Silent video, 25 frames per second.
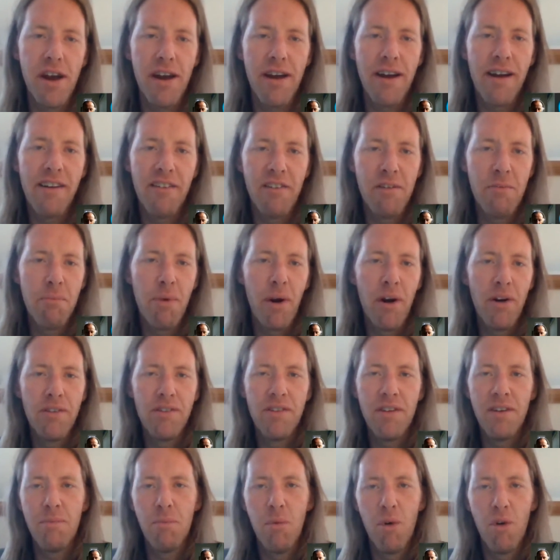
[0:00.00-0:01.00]
are
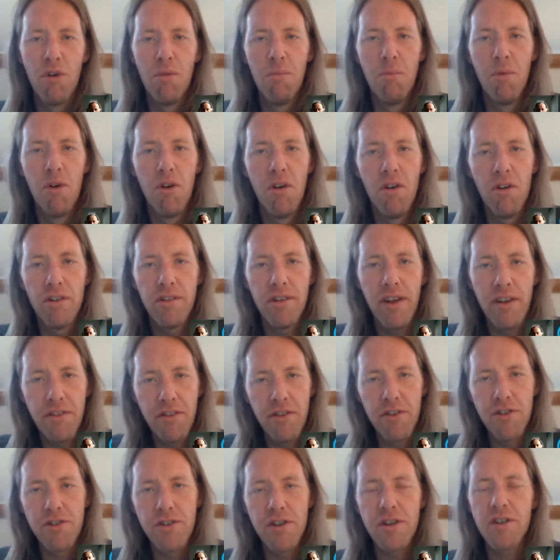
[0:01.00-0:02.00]
imposing more and more
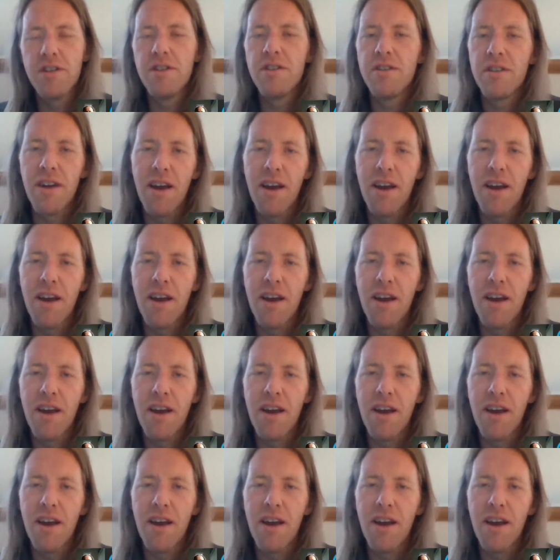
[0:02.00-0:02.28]
safety restrictions.